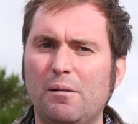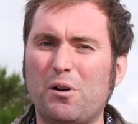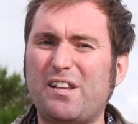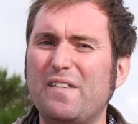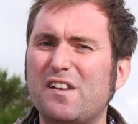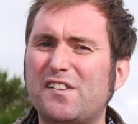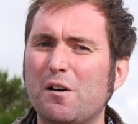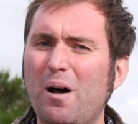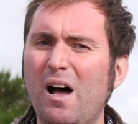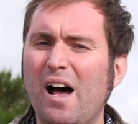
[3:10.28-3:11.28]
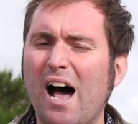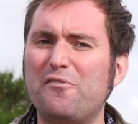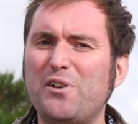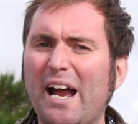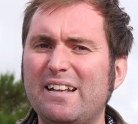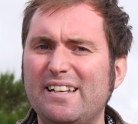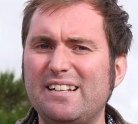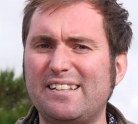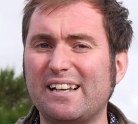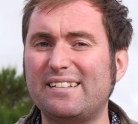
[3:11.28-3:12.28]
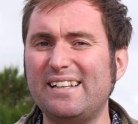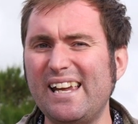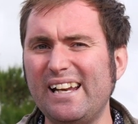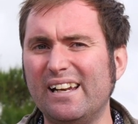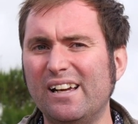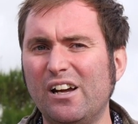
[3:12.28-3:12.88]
But in the summer of 1916,